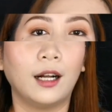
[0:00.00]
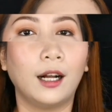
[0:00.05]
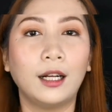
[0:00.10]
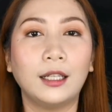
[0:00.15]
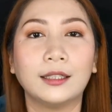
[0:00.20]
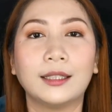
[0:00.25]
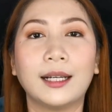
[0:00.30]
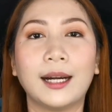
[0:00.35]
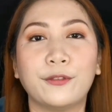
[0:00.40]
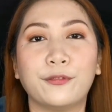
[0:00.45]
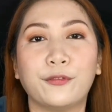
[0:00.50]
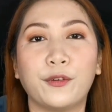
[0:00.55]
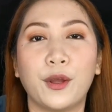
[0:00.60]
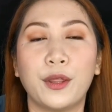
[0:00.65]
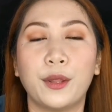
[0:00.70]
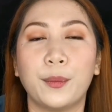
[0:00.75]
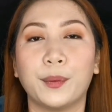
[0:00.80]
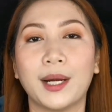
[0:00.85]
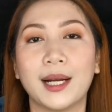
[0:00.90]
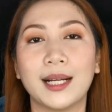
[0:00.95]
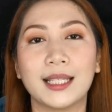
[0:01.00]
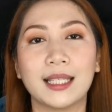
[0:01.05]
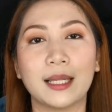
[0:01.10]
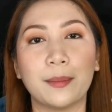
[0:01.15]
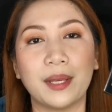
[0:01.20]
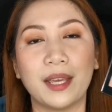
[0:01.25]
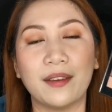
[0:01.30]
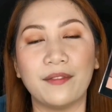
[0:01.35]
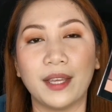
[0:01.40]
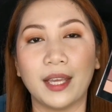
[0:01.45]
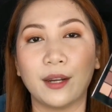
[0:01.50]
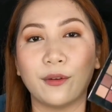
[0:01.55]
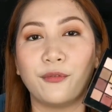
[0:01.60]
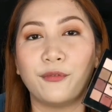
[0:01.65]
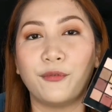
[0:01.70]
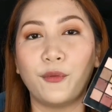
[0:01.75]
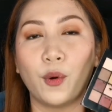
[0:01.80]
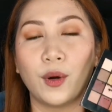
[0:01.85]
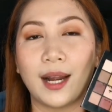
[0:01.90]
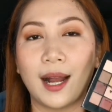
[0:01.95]
think, alright, for the price, I'm giving it a
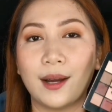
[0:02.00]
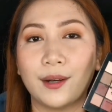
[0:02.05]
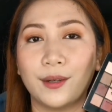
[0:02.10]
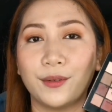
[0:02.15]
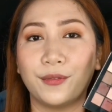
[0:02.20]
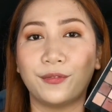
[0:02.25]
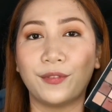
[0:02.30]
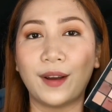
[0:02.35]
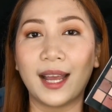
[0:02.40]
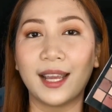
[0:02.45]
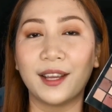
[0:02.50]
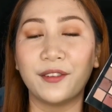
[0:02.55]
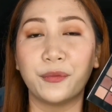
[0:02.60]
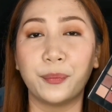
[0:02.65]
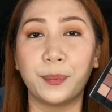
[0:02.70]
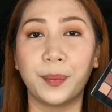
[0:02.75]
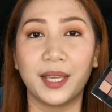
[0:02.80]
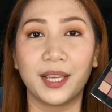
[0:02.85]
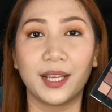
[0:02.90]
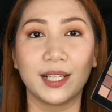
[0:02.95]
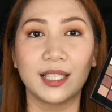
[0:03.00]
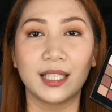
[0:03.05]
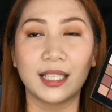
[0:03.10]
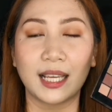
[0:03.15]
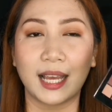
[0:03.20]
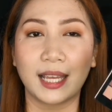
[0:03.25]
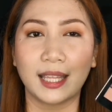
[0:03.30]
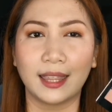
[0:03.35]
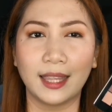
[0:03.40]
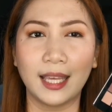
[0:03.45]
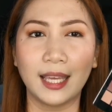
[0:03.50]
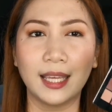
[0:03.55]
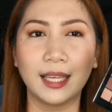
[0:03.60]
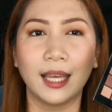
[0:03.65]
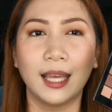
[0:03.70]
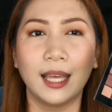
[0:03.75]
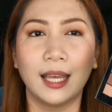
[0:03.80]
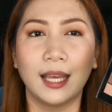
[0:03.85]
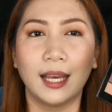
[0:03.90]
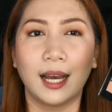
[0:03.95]
4 out of 5 because I
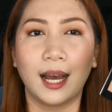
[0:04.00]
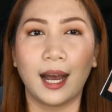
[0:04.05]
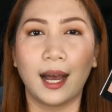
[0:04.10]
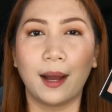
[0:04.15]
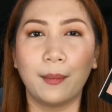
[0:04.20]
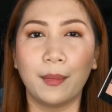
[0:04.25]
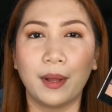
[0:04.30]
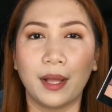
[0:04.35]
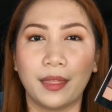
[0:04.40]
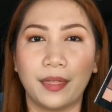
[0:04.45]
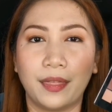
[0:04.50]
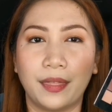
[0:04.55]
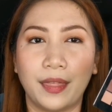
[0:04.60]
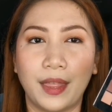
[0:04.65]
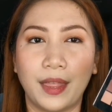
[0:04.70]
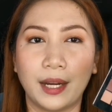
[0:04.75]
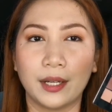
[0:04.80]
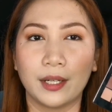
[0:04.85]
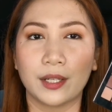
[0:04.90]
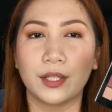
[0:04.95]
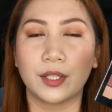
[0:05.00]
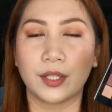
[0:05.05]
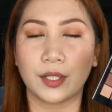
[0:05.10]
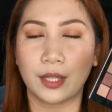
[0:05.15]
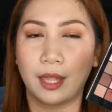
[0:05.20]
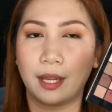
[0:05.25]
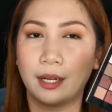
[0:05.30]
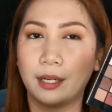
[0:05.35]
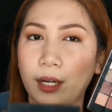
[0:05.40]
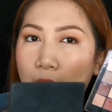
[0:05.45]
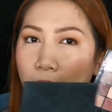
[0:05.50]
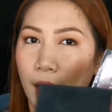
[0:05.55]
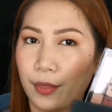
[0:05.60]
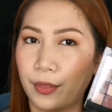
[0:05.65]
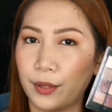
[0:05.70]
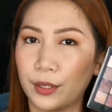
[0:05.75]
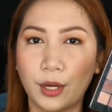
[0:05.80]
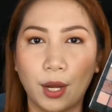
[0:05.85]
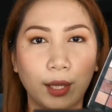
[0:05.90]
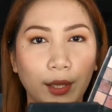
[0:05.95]
think there are
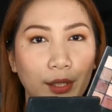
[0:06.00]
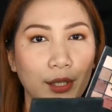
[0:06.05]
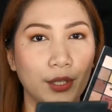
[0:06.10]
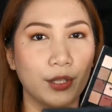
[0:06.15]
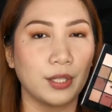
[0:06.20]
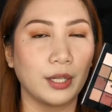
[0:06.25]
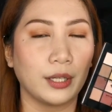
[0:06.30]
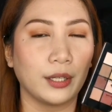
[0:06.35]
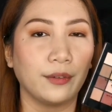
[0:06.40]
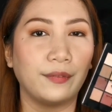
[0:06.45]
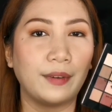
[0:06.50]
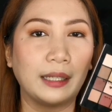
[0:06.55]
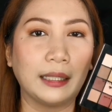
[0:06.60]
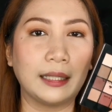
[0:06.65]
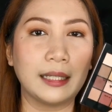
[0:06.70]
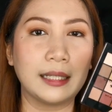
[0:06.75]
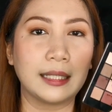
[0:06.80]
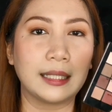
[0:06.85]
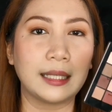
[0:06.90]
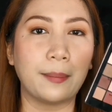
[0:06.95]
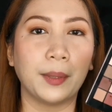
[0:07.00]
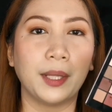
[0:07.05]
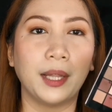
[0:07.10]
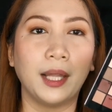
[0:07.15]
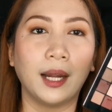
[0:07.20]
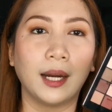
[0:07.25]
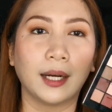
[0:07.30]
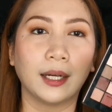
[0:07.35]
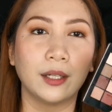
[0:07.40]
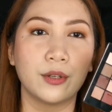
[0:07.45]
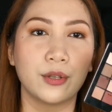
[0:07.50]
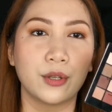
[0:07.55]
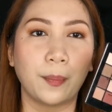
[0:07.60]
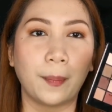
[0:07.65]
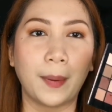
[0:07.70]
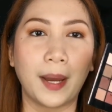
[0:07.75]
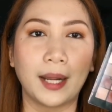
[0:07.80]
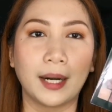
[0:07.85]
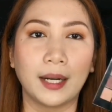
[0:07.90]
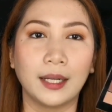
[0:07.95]
other colors that are very similar.
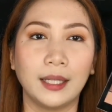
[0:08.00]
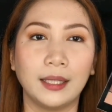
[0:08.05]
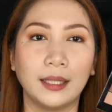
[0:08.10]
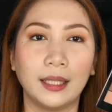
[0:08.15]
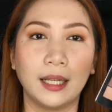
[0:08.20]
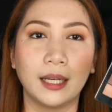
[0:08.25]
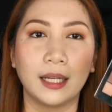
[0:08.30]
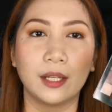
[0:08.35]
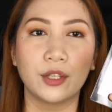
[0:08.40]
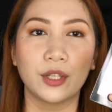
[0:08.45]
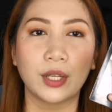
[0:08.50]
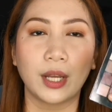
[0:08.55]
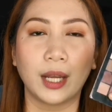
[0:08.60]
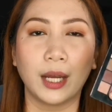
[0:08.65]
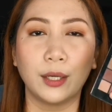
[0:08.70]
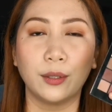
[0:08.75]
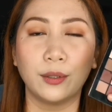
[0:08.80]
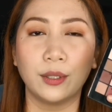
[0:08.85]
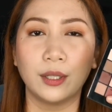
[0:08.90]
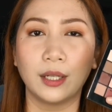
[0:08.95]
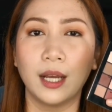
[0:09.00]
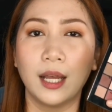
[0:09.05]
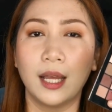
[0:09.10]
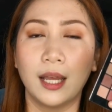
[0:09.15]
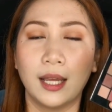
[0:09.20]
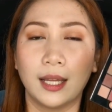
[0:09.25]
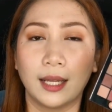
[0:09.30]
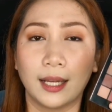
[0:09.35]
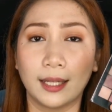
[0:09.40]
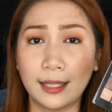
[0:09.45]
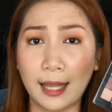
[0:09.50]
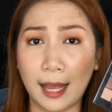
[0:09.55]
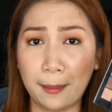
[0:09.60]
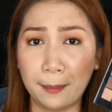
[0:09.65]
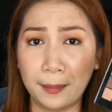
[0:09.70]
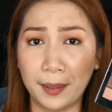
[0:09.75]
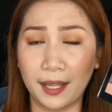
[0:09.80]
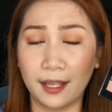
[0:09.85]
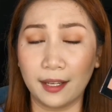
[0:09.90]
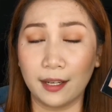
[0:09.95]
So parang hindi rin siya ganun
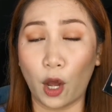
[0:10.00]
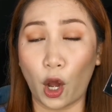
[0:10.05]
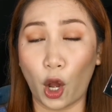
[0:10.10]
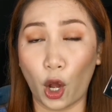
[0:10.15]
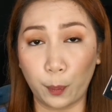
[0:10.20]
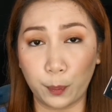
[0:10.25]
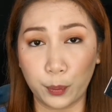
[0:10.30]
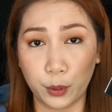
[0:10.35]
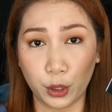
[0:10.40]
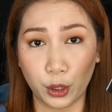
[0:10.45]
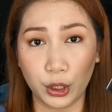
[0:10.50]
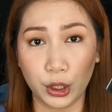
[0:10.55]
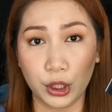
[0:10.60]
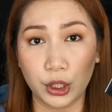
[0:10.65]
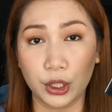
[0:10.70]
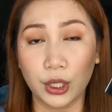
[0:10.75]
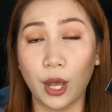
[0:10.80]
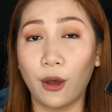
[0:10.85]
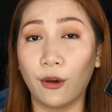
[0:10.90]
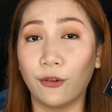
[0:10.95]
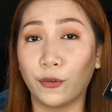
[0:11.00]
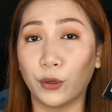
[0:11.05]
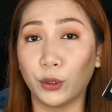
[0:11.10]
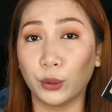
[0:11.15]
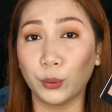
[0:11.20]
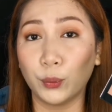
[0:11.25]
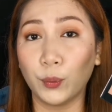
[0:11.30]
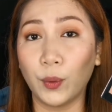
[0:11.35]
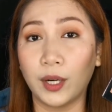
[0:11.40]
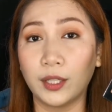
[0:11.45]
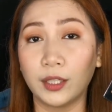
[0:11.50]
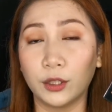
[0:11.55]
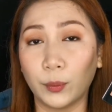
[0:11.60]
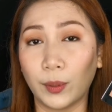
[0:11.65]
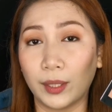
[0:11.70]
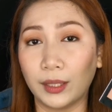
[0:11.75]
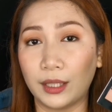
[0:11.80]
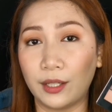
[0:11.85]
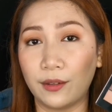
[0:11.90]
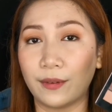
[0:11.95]
kadami na options for
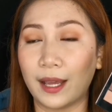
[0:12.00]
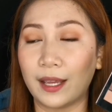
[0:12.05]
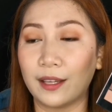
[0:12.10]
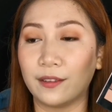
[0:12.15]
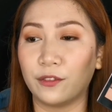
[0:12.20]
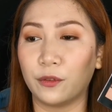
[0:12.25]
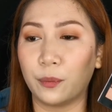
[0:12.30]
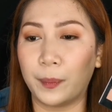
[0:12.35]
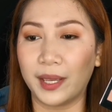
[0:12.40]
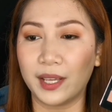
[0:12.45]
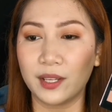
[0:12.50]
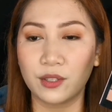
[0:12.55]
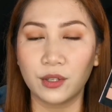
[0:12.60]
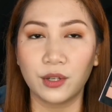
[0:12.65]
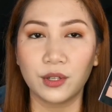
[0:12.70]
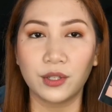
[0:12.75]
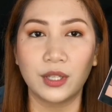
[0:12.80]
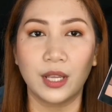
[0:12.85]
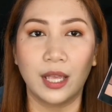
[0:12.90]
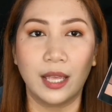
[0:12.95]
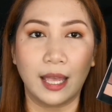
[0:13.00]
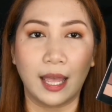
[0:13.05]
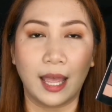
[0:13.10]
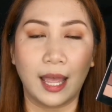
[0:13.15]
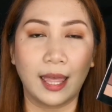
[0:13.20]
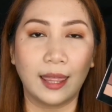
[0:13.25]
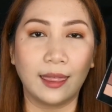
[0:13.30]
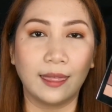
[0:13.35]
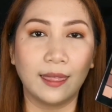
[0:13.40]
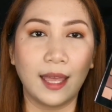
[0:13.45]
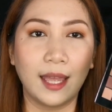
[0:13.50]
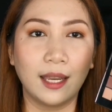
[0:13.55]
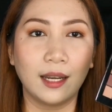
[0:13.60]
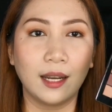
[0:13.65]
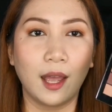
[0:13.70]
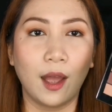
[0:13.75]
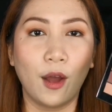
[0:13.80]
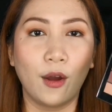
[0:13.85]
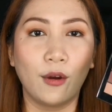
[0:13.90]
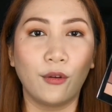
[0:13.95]
225 pesos. And
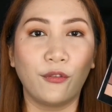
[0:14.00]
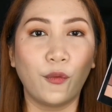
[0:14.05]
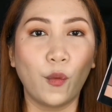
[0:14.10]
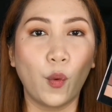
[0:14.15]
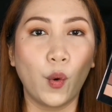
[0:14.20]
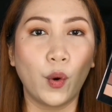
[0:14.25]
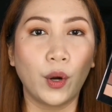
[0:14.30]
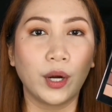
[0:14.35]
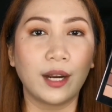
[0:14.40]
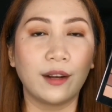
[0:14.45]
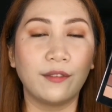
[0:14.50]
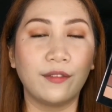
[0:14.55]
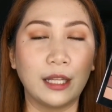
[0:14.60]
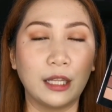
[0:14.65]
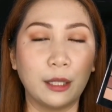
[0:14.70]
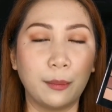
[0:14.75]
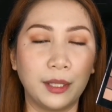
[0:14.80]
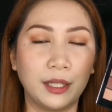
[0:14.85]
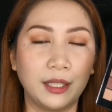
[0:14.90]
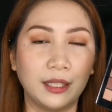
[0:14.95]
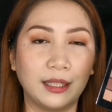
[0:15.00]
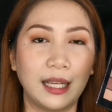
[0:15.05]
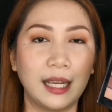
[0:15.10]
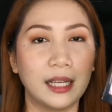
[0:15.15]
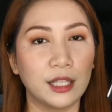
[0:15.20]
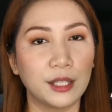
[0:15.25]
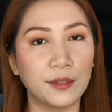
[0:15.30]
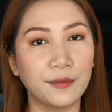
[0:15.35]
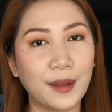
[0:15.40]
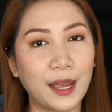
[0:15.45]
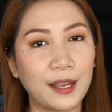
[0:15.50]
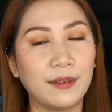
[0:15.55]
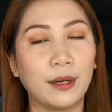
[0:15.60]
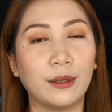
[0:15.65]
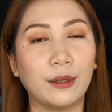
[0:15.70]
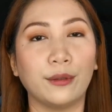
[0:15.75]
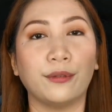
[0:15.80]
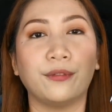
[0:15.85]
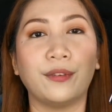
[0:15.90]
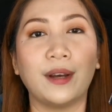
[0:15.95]
then for availability, it's 5
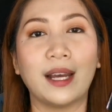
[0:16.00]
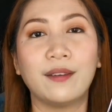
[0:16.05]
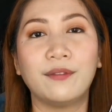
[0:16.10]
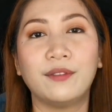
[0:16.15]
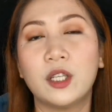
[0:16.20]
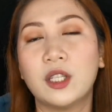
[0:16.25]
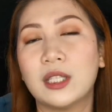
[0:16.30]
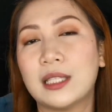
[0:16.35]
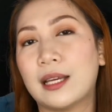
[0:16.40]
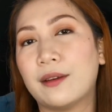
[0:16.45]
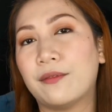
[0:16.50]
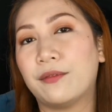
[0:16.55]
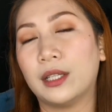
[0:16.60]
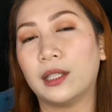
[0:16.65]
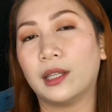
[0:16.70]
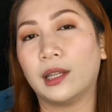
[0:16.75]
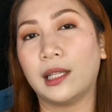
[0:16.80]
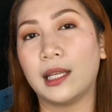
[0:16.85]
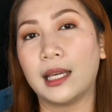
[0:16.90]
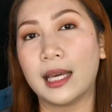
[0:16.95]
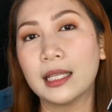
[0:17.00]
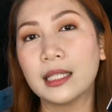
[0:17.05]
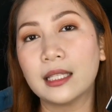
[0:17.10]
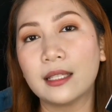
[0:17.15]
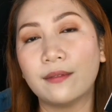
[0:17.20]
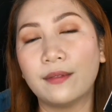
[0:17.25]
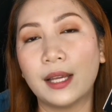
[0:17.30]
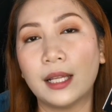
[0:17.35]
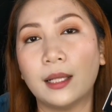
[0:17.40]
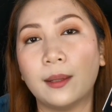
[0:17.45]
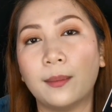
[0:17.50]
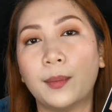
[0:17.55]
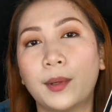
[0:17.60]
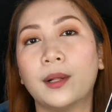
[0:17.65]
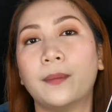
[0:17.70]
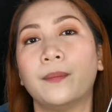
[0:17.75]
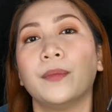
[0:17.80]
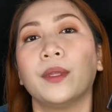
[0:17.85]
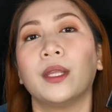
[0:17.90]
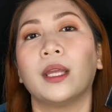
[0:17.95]
out of 5. This definitely is
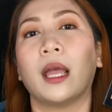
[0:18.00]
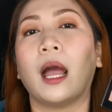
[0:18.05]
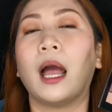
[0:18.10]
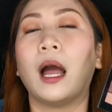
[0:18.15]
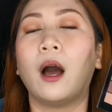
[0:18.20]
available